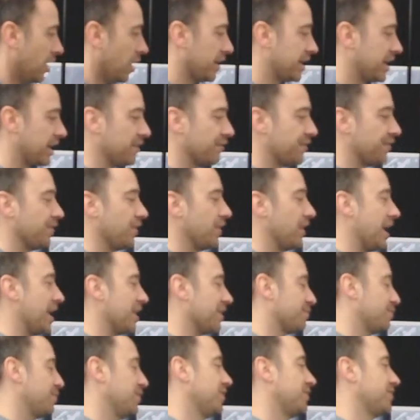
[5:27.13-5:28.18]
Okay, the
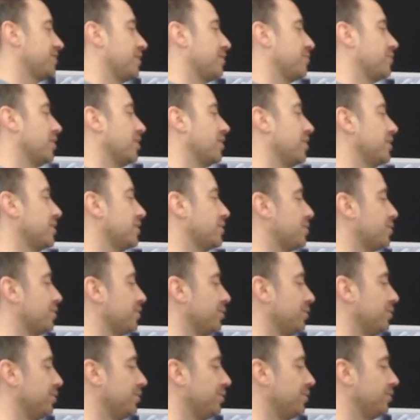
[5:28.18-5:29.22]
last piece I'm going
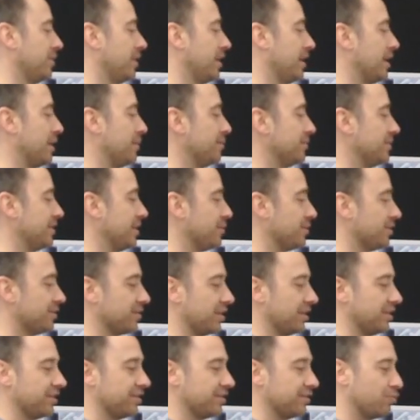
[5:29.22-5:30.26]
to um,
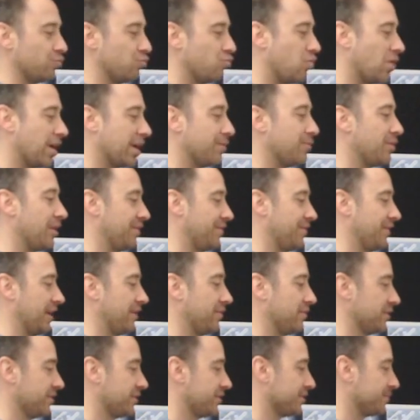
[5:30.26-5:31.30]
demonstrate, this is one of my
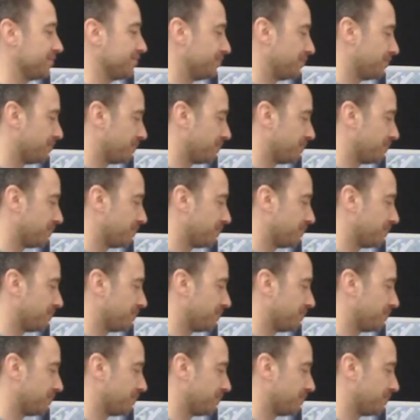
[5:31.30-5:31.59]
favorites